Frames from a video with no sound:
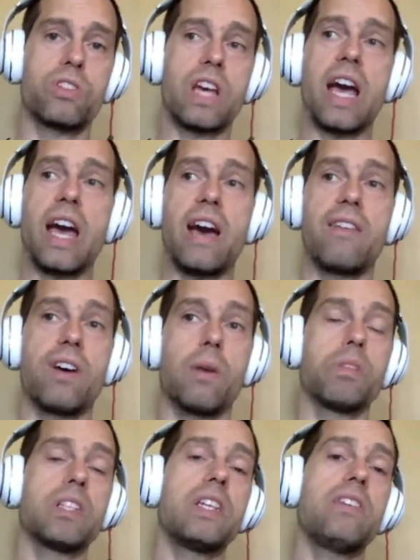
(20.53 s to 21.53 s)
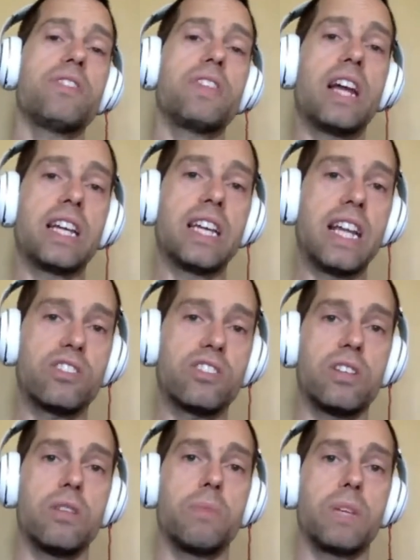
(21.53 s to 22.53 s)
I have a belief that I can
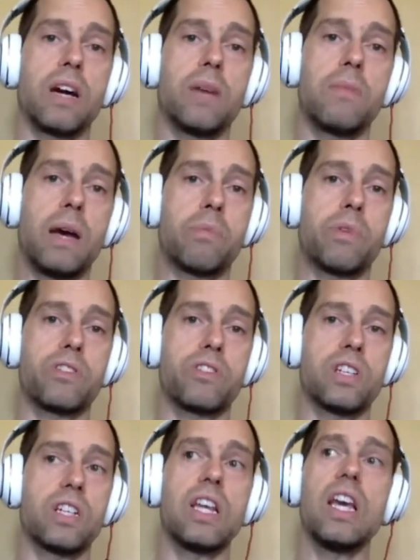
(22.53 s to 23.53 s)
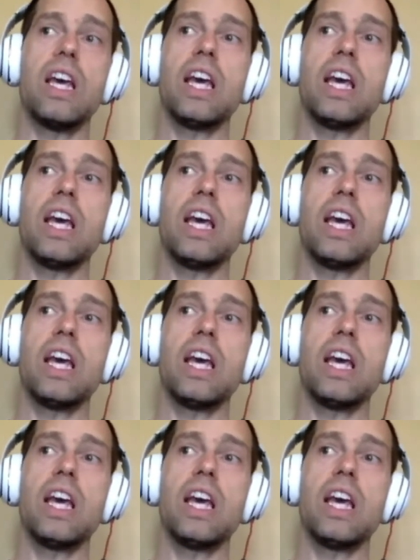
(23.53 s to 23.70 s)
actually become that person.